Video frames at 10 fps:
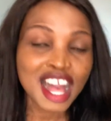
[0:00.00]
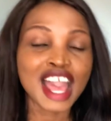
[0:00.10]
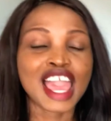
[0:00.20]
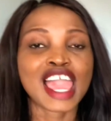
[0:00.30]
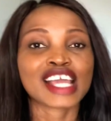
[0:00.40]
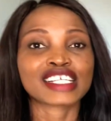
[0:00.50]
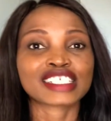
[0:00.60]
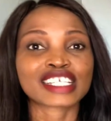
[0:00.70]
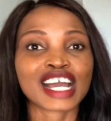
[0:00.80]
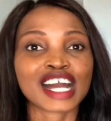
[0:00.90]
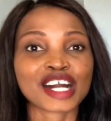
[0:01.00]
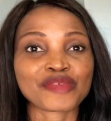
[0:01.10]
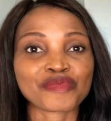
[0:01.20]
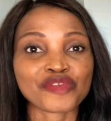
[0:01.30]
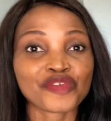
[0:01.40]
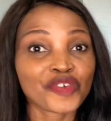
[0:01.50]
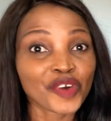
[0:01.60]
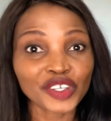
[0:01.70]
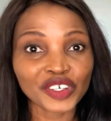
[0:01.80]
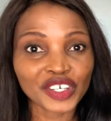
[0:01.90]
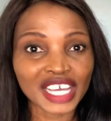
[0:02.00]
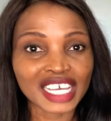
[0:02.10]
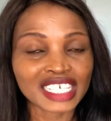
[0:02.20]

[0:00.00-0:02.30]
and follow her.